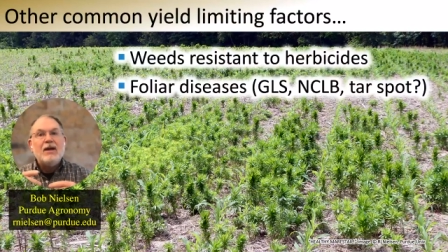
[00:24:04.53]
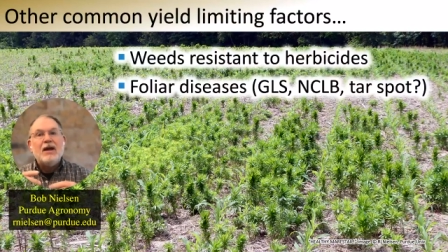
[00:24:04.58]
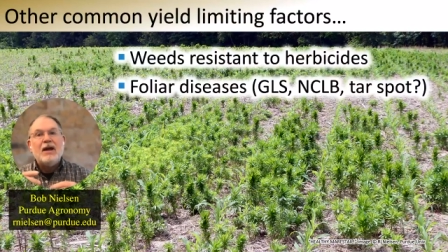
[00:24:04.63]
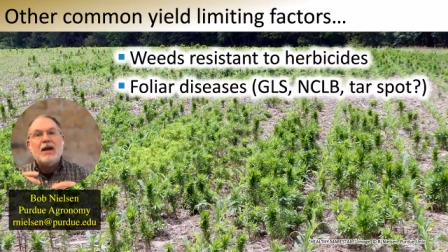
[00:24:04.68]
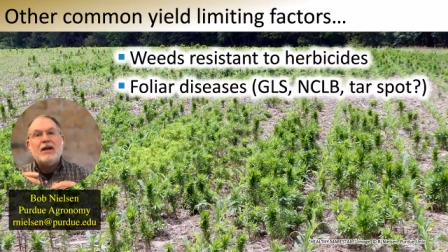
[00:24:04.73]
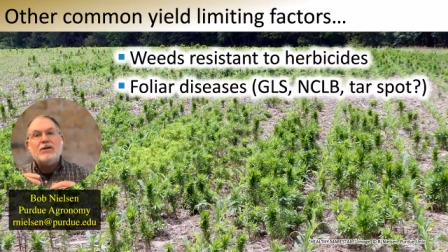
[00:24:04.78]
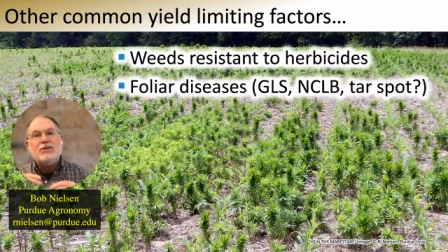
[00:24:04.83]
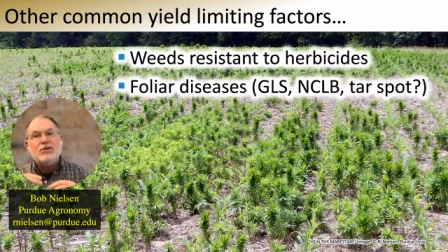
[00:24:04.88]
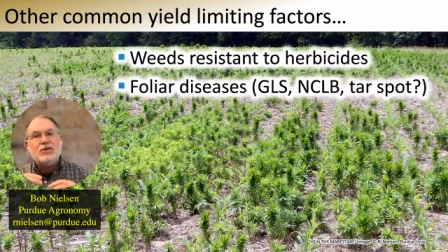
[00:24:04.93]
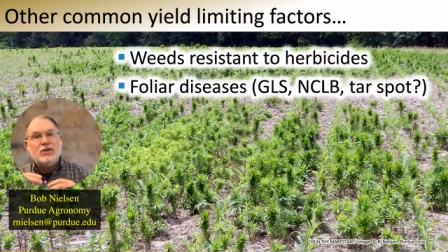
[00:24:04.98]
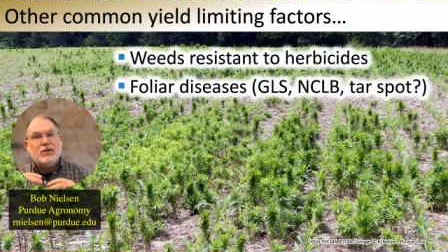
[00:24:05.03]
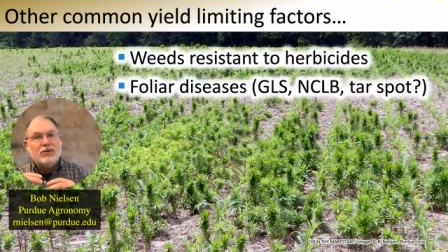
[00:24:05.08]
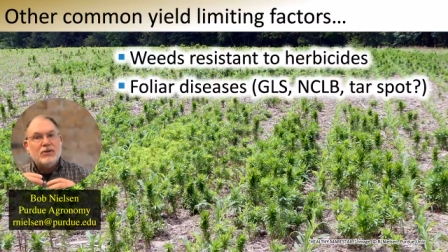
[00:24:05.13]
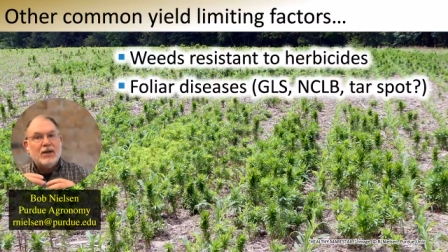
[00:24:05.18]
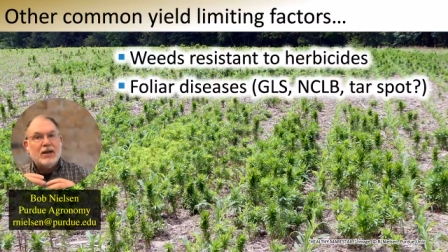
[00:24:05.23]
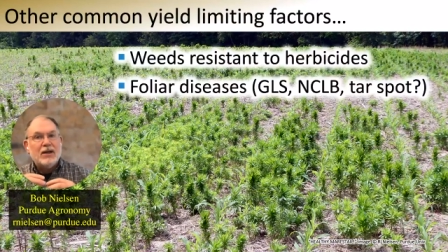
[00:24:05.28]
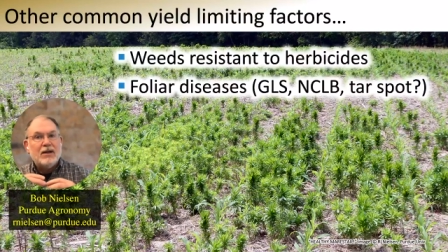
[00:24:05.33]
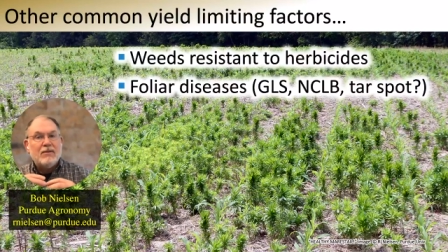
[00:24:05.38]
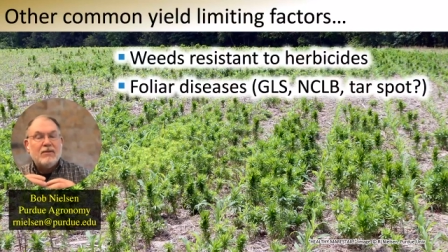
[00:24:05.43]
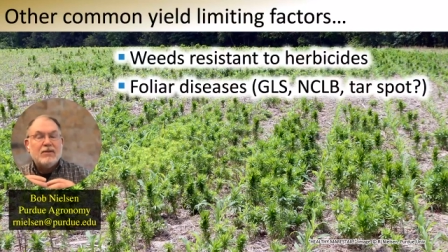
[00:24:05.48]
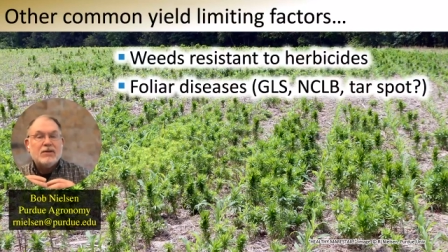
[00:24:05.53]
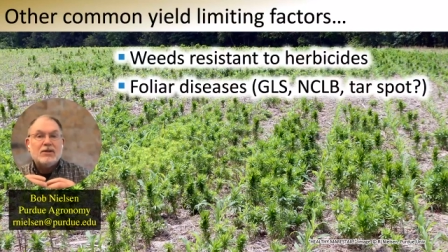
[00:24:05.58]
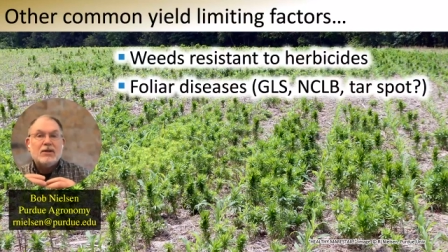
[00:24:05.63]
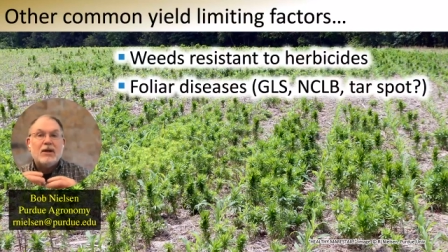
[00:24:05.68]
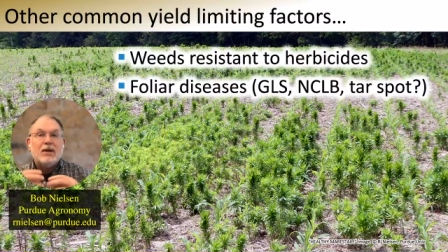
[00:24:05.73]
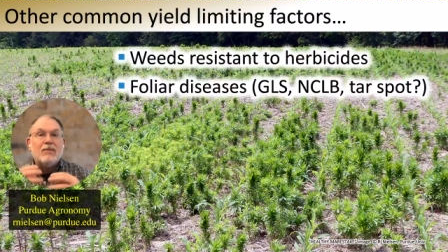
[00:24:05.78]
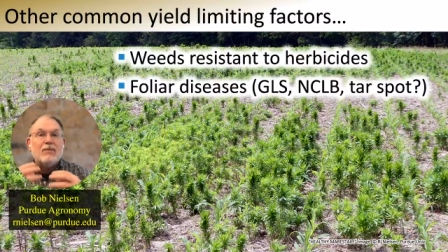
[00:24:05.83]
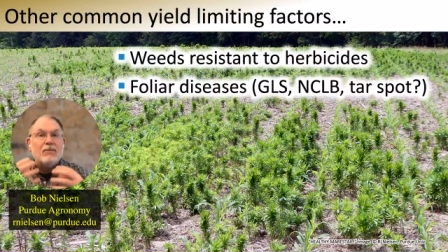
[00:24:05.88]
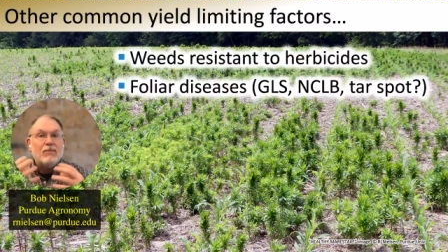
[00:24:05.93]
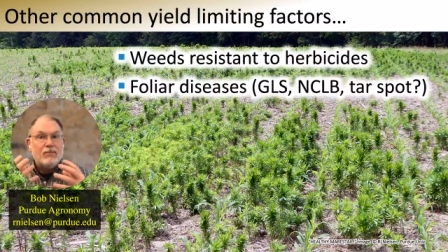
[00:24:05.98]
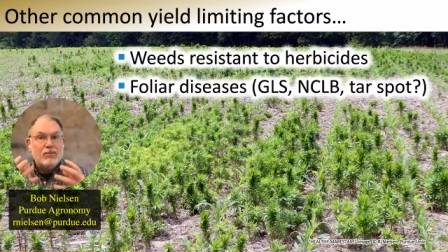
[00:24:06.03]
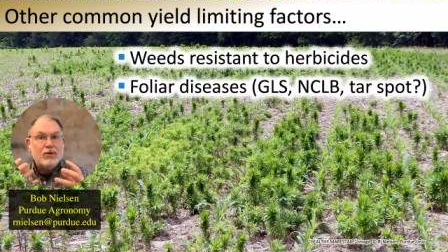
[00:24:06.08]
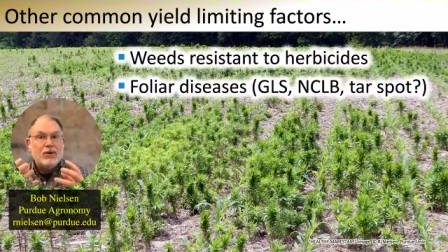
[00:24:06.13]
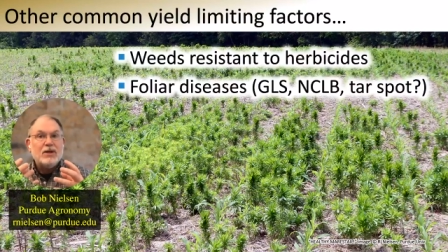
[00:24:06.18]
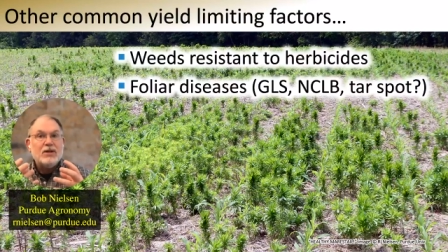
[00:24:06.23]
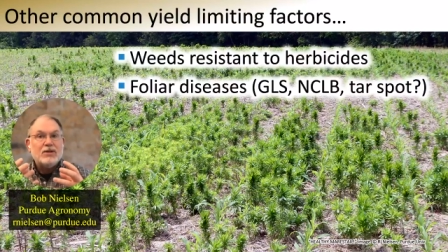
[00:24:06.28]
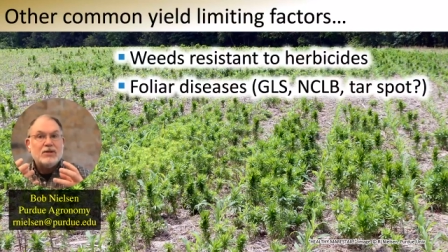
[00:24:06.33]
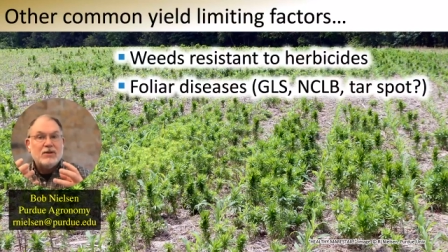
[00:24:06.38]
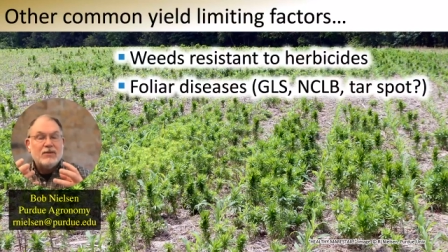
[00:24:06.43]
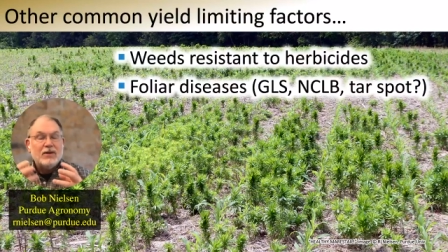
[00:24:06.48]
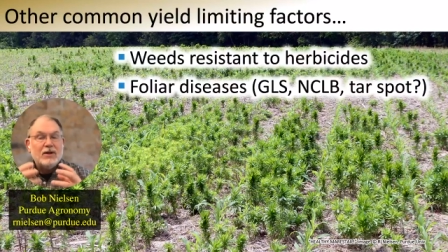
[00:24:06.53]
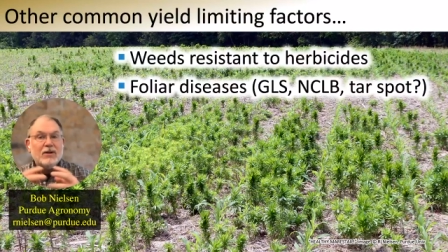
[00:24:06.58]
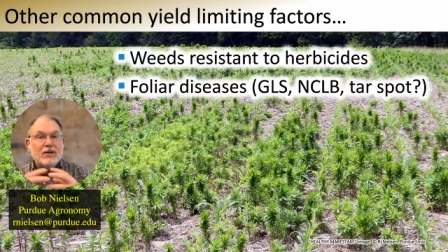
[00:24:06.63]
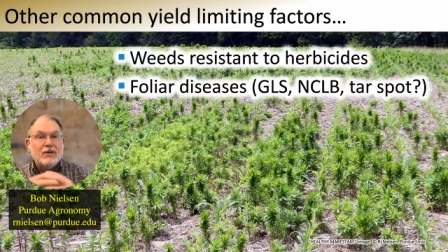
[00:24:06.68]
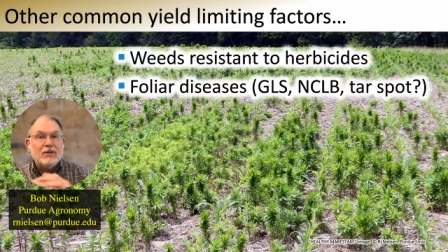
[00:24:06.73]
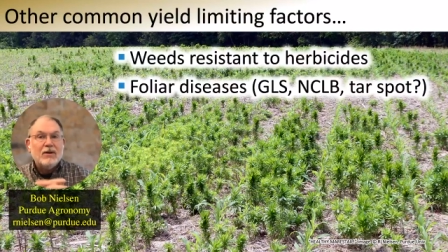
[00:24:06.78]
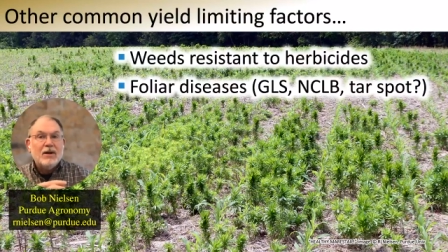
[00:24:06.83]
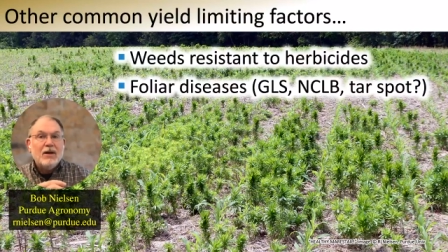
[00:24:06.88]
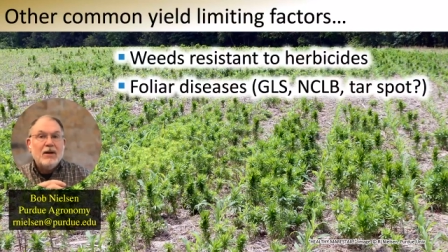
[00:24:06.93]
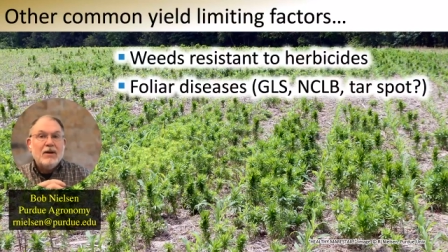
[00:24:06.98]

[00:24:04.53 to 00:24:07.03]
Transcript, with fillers: and you still get some pretty severe